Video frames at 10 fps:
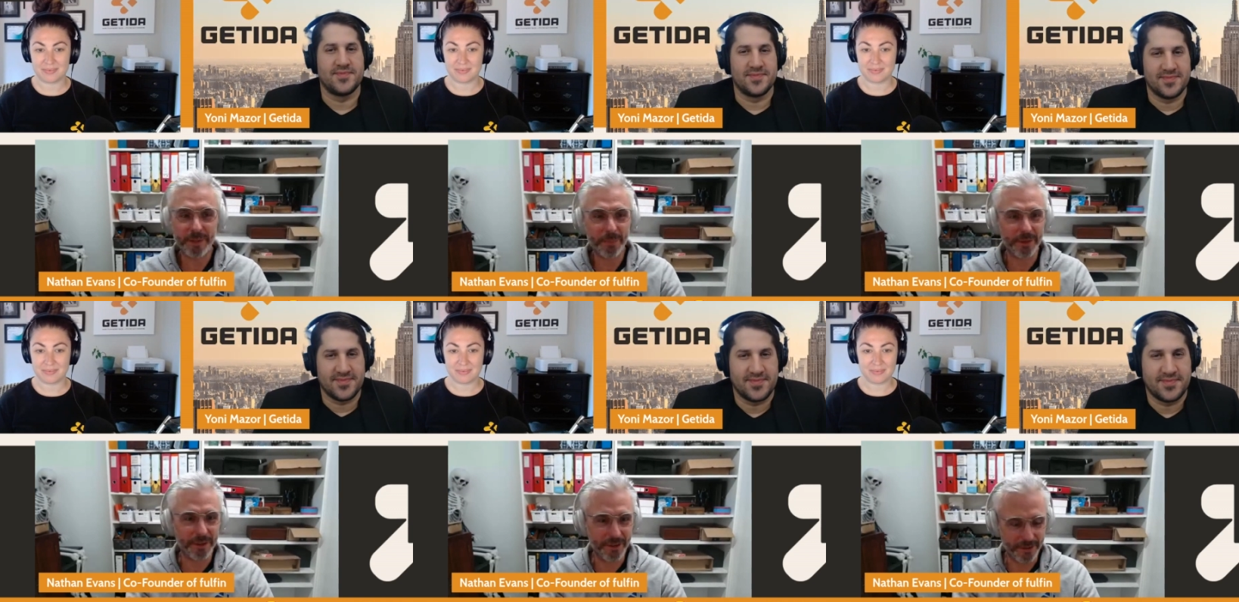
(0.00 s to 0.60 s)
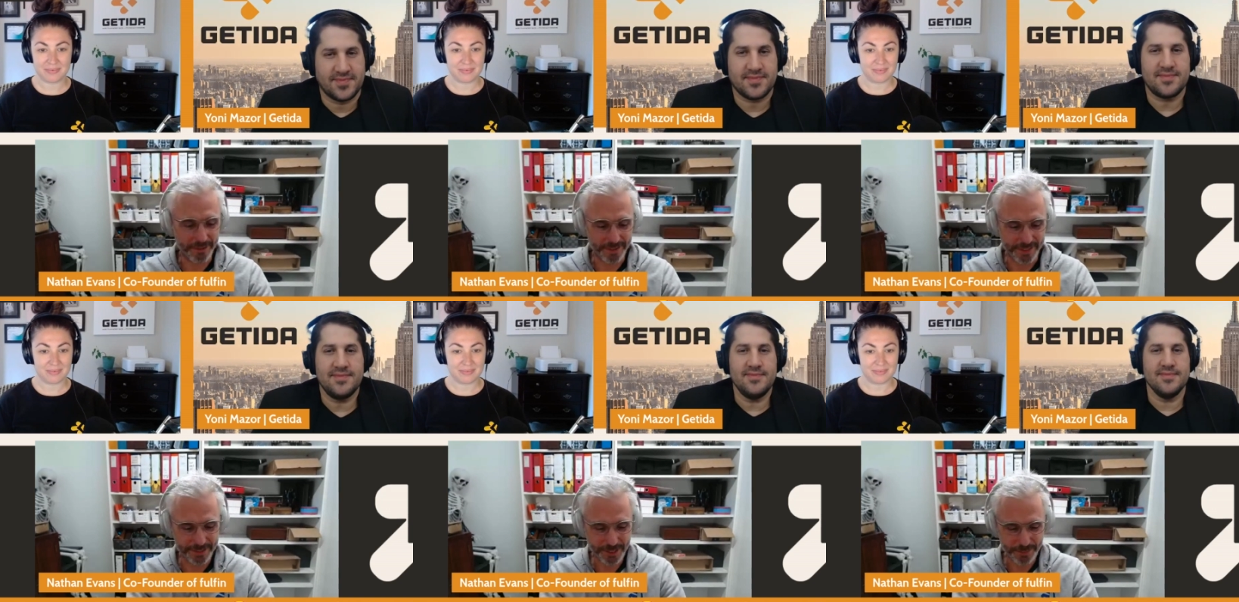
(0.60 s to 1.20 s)
Speaker 1: p m on, on
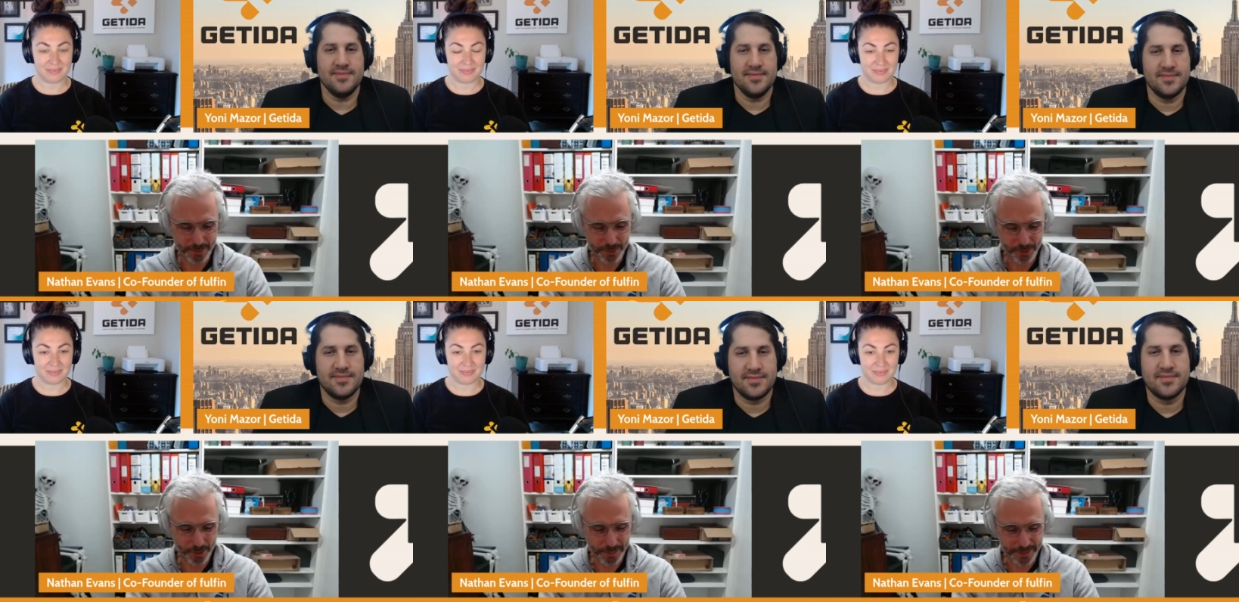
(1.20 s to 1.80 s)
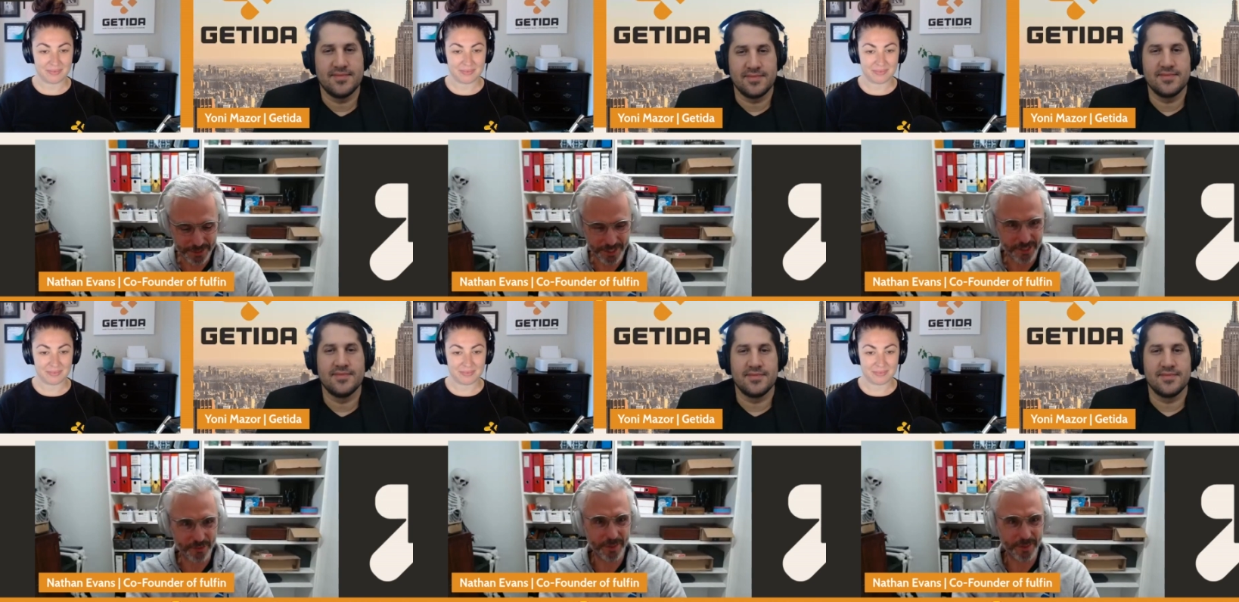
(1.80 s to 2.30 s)
our time as well, so coming into the end